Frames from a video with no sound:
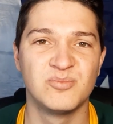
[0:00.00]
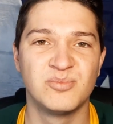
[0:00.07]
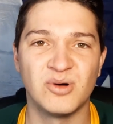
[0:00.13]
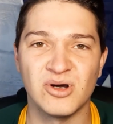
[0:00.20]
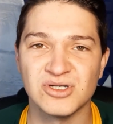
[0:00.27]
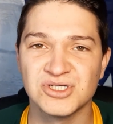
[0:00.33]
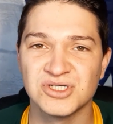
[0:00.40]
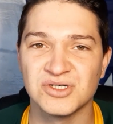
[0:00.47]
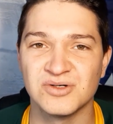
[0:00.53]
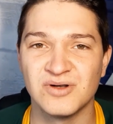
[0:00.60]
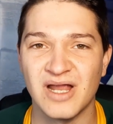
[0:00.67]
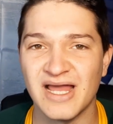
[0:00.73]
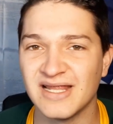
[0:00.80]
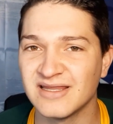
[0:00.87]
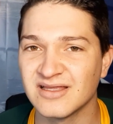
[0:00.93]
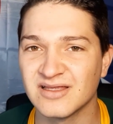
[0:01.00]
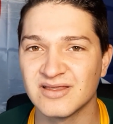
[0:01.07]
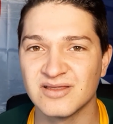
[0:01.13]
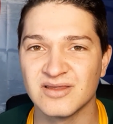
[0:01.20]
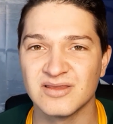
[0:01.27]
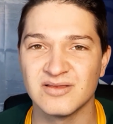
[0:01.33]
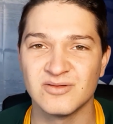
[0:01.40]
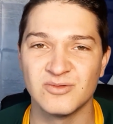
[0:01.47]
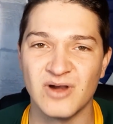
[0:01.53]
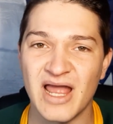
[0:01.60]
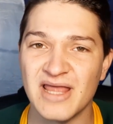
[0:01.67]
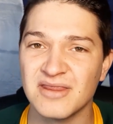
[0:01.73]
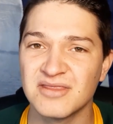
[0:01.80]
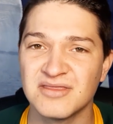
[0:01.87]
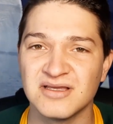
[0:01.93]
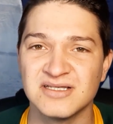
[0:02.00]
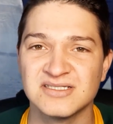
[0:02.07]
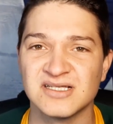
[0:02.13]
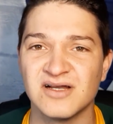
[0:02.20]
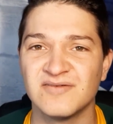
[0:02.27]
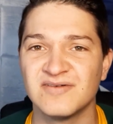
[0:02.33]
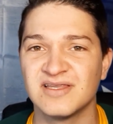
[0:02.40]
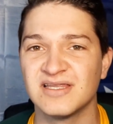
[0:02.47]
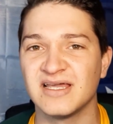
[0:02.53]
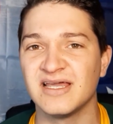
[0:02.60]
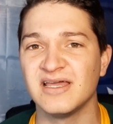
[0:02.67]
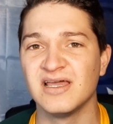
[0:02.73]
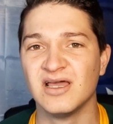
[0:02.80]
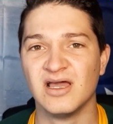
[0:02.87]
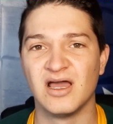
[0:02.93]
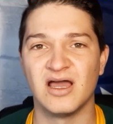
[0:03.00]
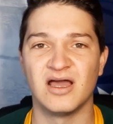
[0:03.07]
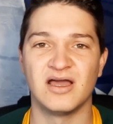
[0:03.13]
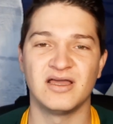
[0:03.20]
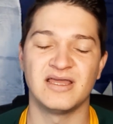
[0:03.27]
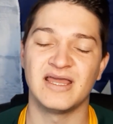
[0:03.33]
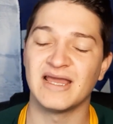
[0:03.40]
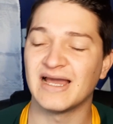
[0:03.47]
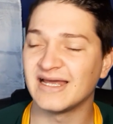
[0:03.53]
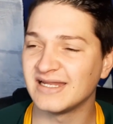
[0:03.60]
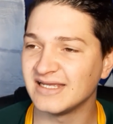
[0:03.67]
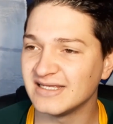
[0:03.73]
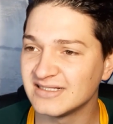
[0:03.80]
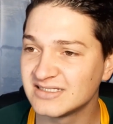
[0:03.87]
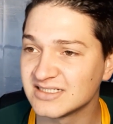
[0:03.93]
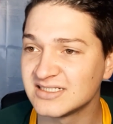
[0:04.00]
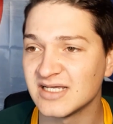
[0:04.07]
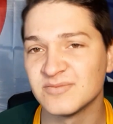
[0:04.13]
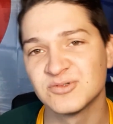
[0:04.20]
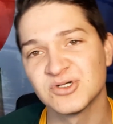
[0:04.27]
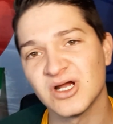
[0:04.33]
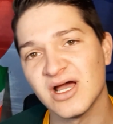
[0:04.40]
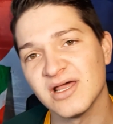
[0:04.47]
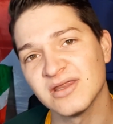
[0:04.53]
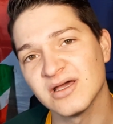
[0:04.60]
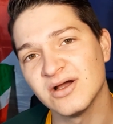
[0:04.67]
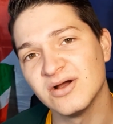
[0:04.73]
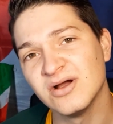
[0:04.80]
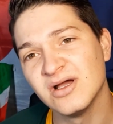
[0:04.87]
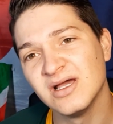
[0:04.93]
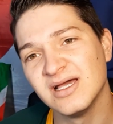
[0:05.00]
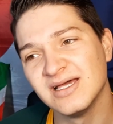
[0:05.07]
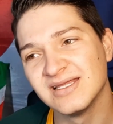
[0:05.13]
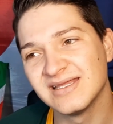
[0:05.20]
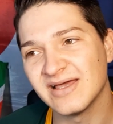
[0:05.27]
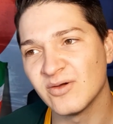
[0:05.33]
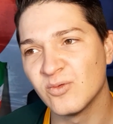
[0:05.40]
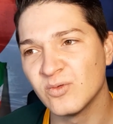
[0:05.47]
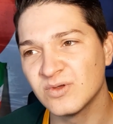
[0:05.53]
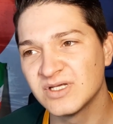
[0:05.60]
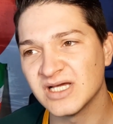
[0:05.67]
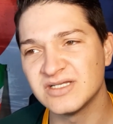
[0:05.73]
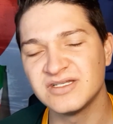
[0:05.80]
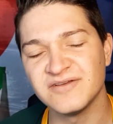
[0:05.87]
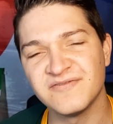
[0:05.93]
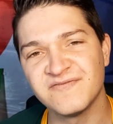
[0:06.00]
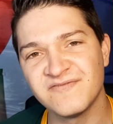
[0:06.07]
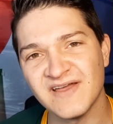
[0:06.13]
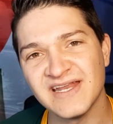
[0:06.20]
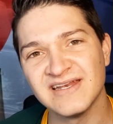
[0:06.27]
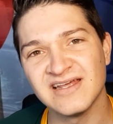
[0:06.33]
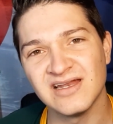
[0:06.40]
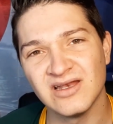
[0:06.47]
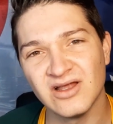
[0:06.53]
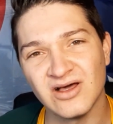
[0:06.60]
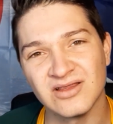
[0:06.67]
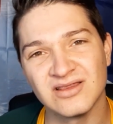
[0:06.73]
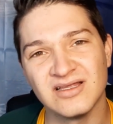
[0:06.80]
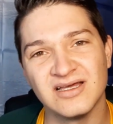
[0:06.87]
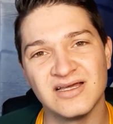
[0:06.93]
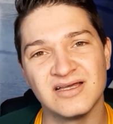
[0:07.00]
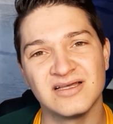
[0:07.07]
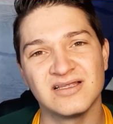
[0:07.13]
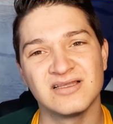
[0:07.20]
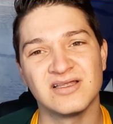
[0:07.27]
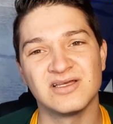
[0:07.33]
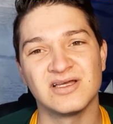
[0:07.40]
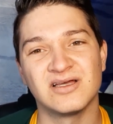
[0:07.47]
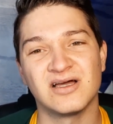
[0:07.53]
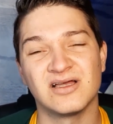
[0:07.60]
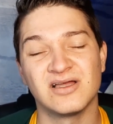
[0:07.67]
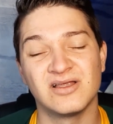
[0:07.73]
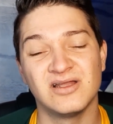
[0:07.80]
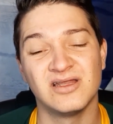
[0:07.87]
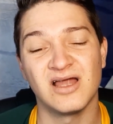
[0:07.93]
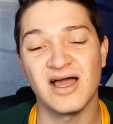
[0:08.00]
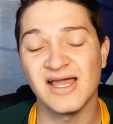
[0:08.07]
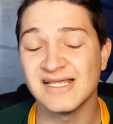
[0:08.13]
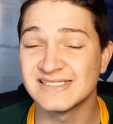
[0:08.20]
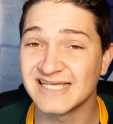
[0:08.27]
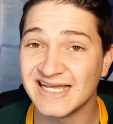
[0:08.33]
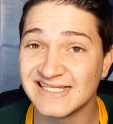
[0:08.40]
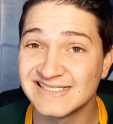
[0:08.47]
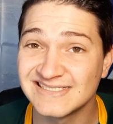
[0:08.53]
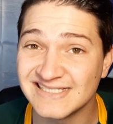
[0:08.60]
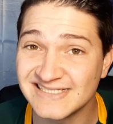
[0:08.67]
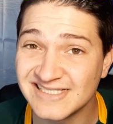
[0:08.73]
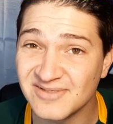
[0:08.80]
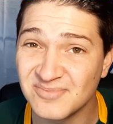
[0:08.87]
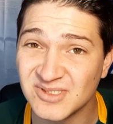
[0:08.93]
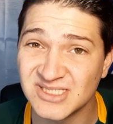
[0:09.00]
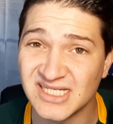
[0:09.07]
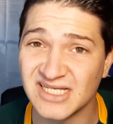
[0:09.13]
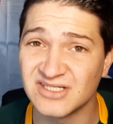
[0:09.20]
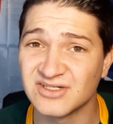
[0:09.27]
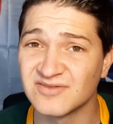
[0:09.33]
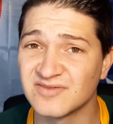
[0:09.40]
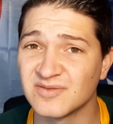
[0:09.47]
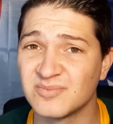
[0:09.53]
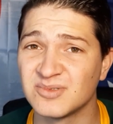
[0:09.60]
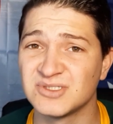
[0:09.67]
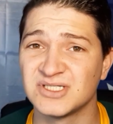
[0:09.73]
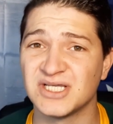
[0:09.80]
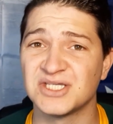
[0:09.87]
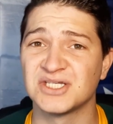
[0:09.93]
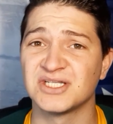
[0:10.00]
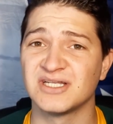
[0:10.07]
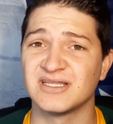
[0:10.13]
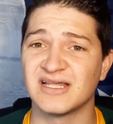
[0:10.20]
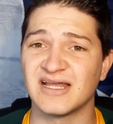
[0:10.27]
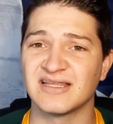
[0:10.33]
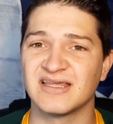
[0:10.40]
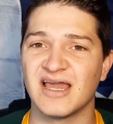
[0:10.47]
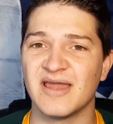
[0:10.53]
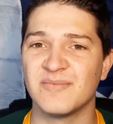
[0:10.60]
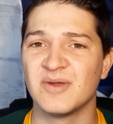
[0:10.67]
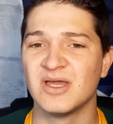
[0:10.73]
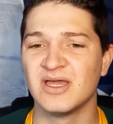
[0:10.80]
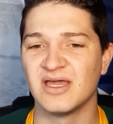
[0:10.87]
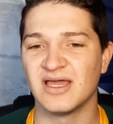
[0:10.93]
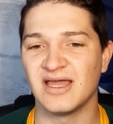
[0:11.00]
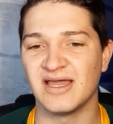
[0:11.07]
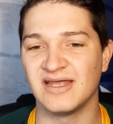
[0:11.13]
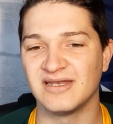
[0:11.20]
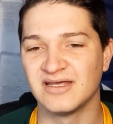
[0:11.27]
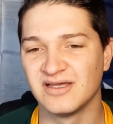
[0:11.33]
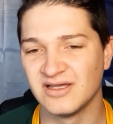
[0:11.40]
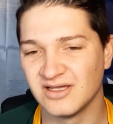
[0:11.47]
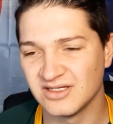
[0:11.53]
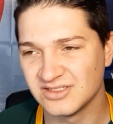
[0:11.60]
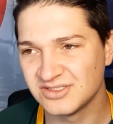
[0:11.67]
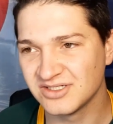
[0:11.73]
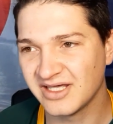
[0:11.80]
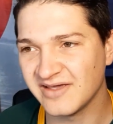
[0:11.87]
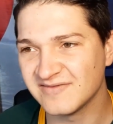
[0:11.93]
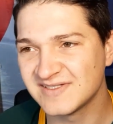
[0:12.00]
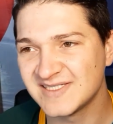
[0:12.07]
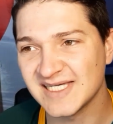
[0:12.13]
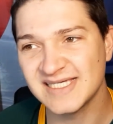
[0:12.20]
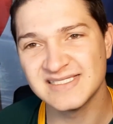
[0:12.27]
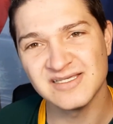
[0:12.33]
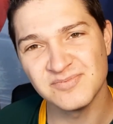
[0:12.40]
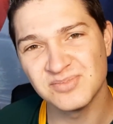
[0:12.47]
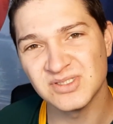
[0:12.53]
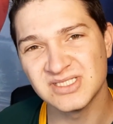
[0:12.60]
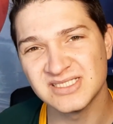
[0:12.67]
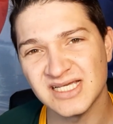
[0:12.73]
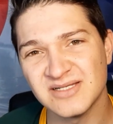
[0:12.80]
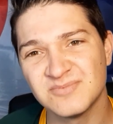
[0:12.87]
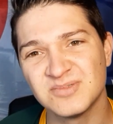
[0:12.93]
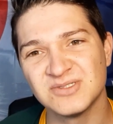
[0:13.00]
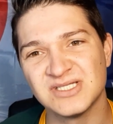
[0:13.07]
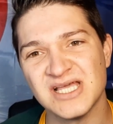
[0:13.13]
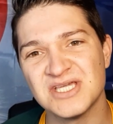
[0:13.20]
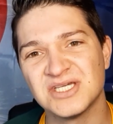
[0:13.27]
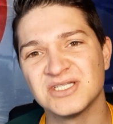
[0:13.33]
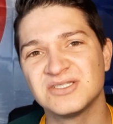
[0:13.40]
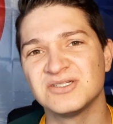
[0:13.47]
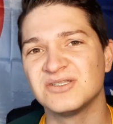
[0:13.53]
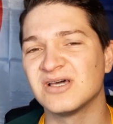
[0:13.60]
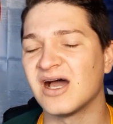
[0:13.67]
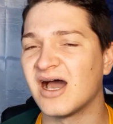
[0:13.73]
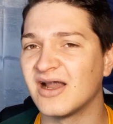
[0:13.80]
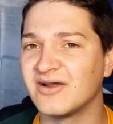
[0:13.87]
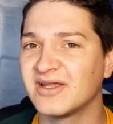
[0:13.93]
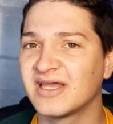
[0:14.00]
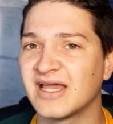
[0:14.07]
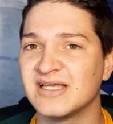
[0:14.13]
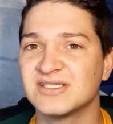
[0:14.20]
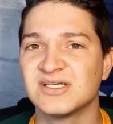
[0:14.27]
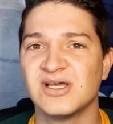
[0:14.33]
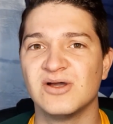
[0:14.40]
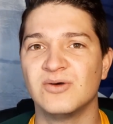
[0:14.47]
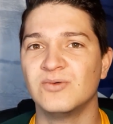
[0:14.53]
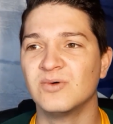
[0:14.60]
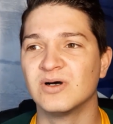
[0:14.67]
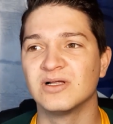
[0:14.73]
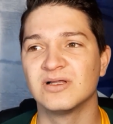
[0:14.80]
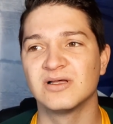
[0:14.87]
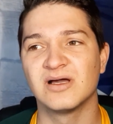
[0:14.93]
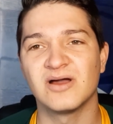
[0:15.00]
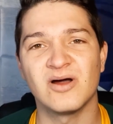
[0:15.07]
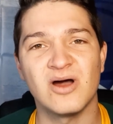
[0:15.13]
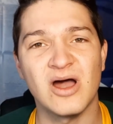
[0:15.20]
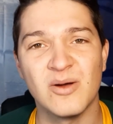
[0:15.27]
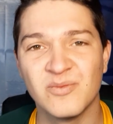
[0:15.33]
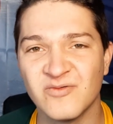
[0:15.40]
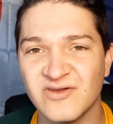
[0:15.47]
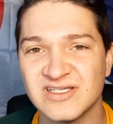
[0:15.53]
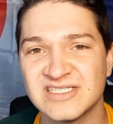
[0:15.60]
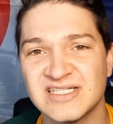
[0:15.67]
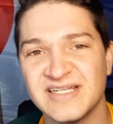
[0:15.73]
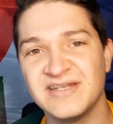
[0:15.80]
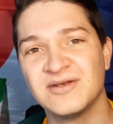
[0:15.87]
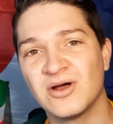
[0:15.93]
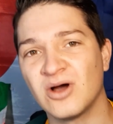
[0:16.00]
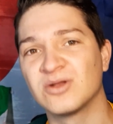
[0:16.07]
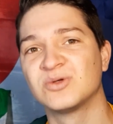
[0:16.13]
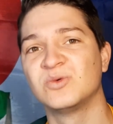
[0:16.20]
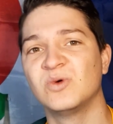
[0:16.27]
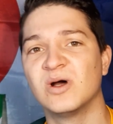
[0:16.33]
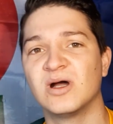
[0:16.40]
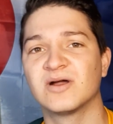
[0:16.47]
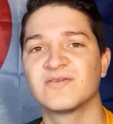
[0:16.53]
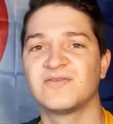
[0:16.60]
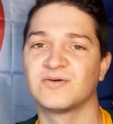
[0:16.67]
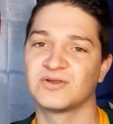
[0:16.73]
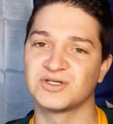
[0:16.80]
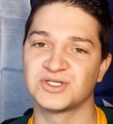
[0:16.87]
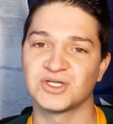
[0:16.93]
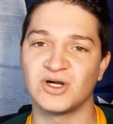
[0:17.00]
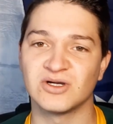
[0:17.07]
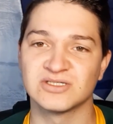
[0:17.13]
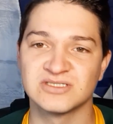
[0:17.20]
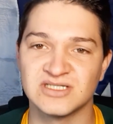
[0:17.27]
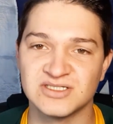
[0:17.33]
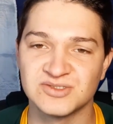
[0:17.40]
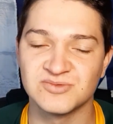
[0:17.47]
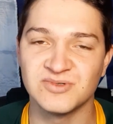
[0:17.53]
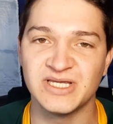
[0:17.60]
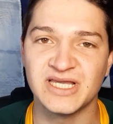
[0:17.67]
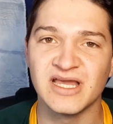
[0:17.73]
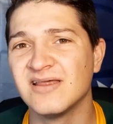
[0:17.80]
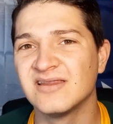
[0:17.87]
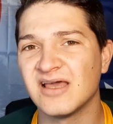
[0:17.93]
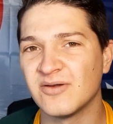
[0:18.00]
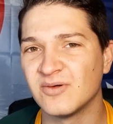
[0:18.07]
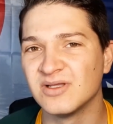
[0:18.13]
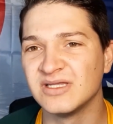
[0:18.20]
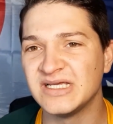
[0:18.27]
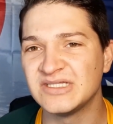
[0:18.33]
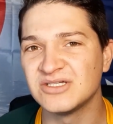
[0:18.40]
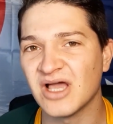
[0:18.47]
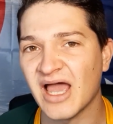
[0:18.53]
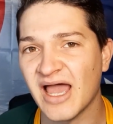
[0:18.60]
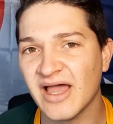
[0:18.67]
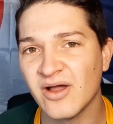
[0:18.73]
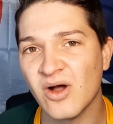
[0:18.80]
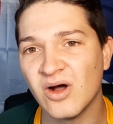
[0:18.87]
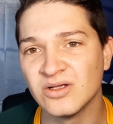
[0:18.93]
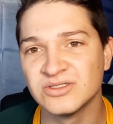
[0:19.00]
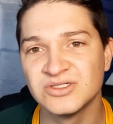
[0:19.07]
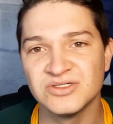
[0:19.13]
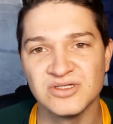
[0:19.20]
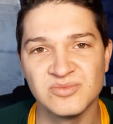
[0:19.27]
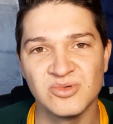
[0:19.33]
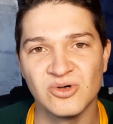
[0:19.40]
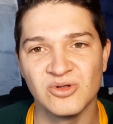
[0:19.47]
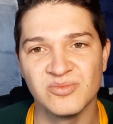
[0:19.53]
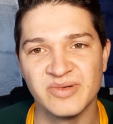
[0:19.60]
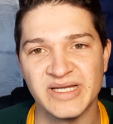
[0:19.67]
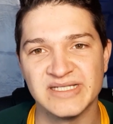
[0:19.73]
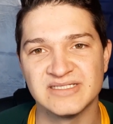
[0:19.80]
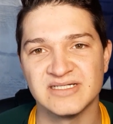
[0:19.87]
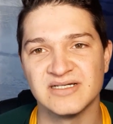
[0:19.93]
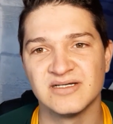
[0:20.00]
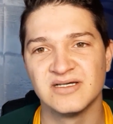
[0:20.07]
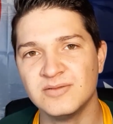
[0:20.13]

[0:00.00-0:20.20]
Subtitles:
Bosch ran things over there. He had an intercept try though. They did defend a lot. The Lions had 60% of the possession in that game, and to give 60% possession to the Hurricanes will obviously not work for the Sharks this week. They will need to hang on to the ball better.